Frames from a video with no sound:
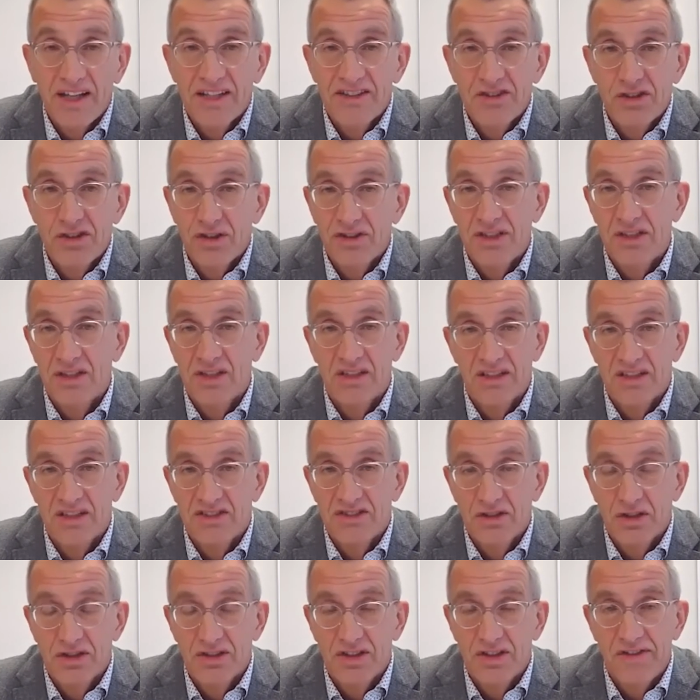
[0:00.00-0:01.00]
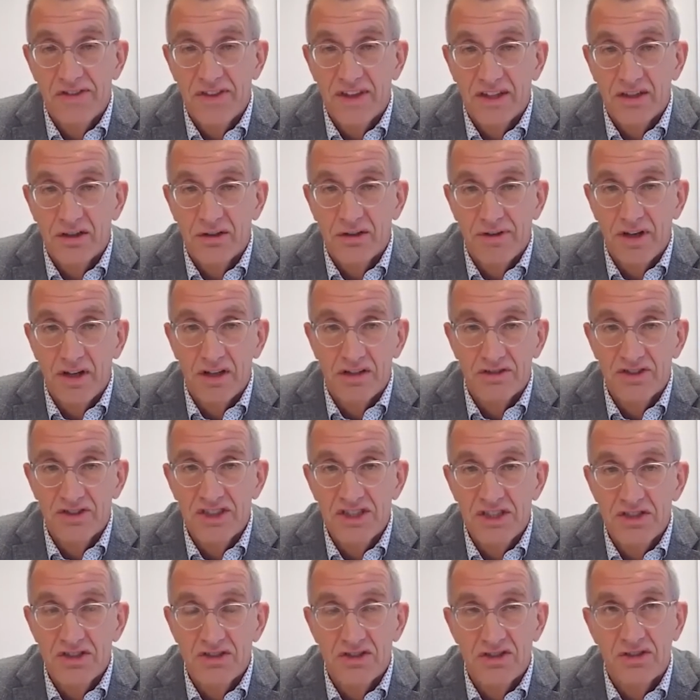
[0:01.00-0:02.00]
It's not it's not a thing of our
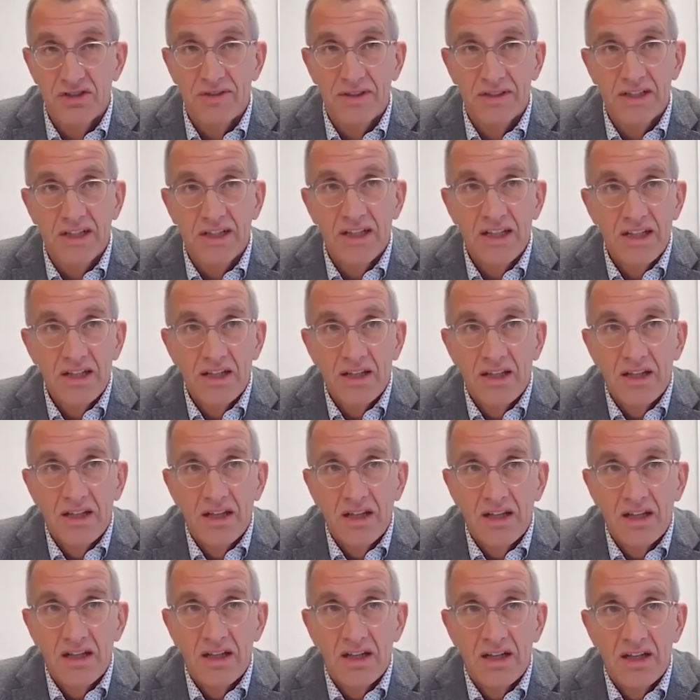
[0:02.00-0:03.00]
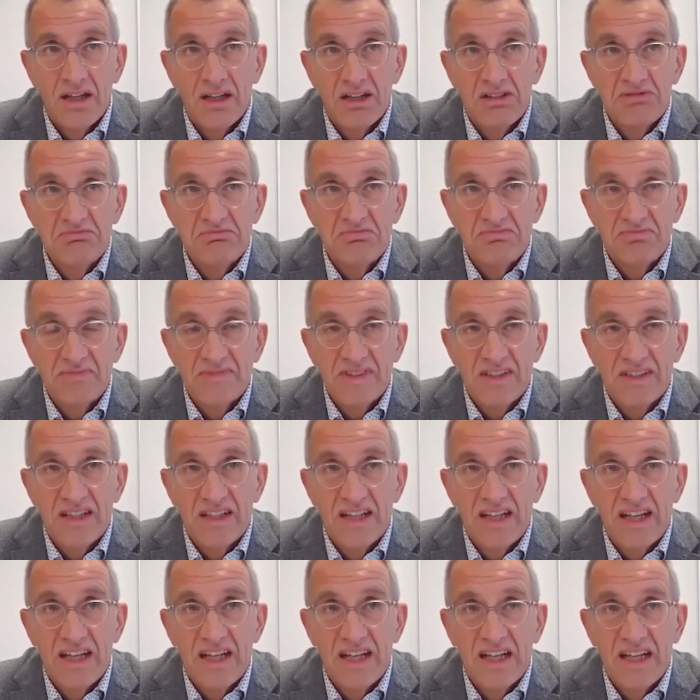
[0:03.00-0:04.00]
teachers Um,
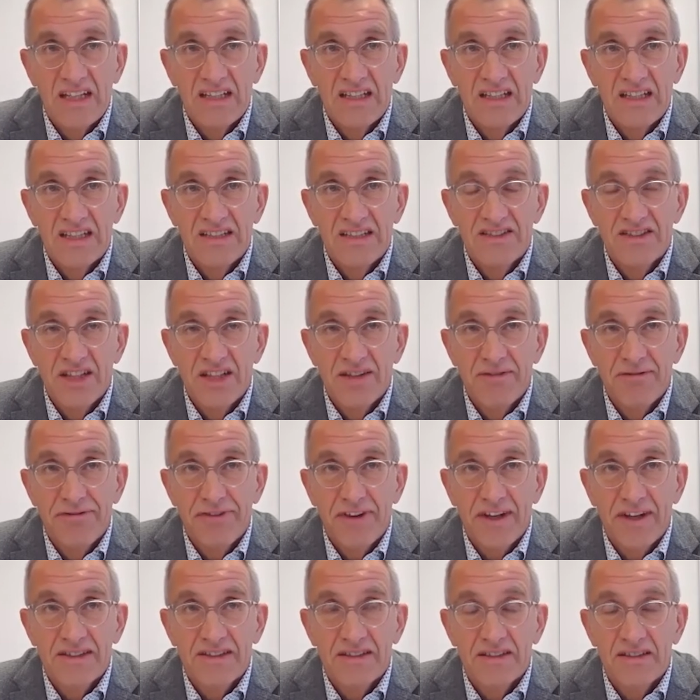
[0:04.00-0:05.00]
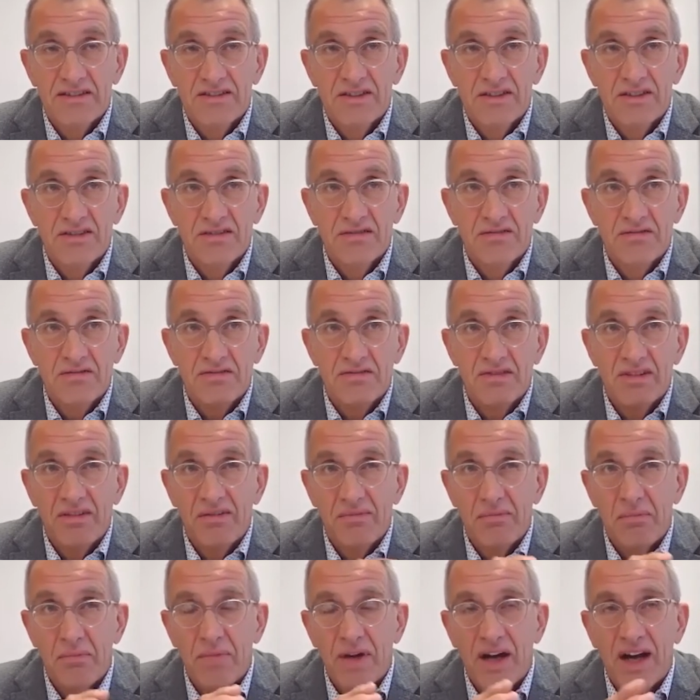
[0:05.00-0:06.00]
and it's in fact,
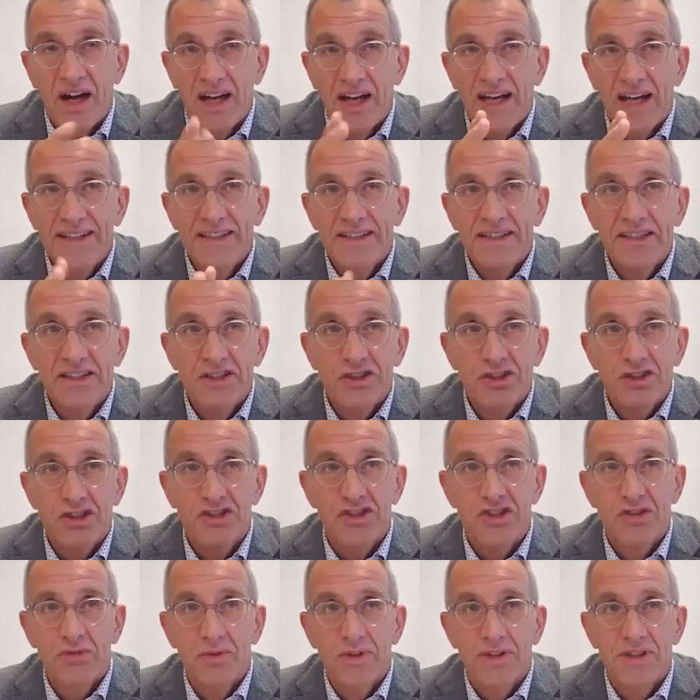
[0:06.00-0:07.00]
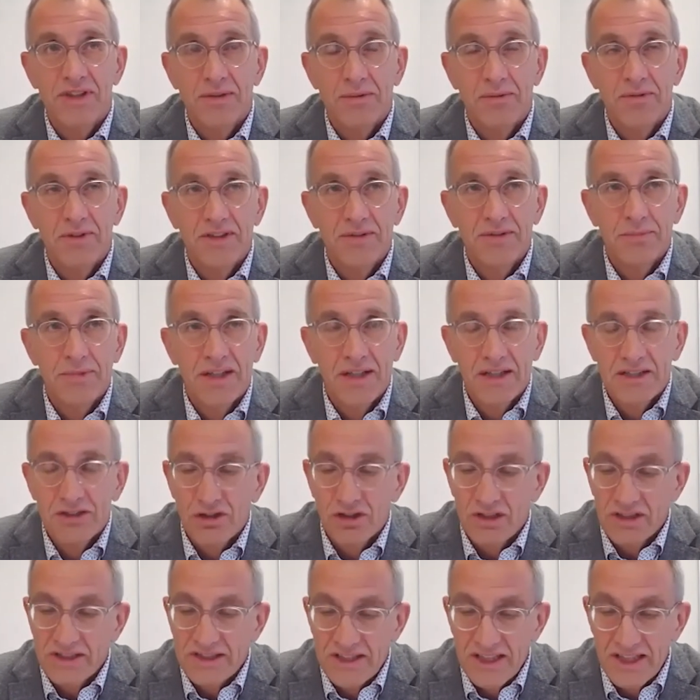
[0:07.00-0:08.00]
I had a discussion with the, with my
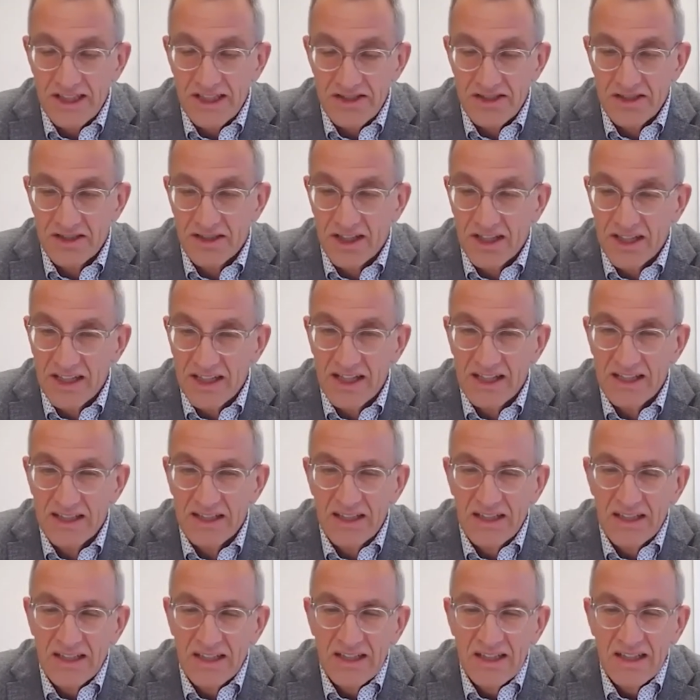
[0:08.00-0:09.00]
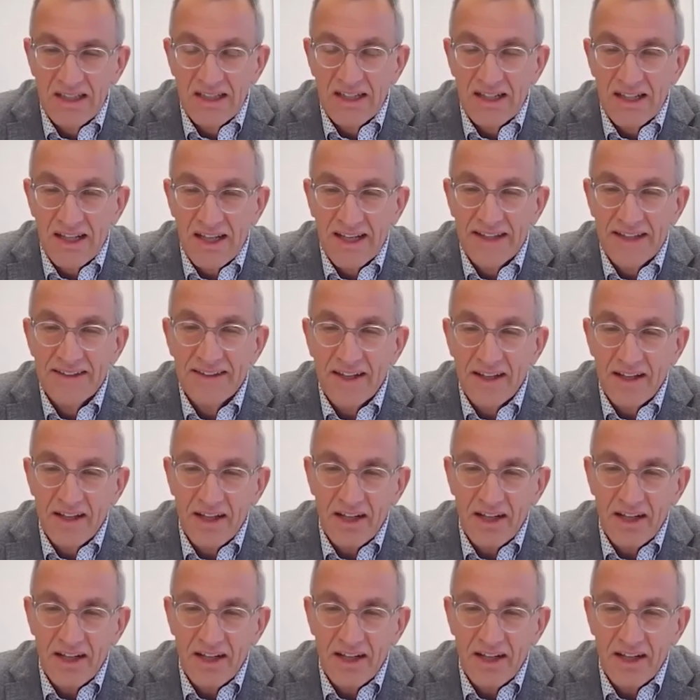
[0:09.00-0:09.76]
colleague yesterday, and and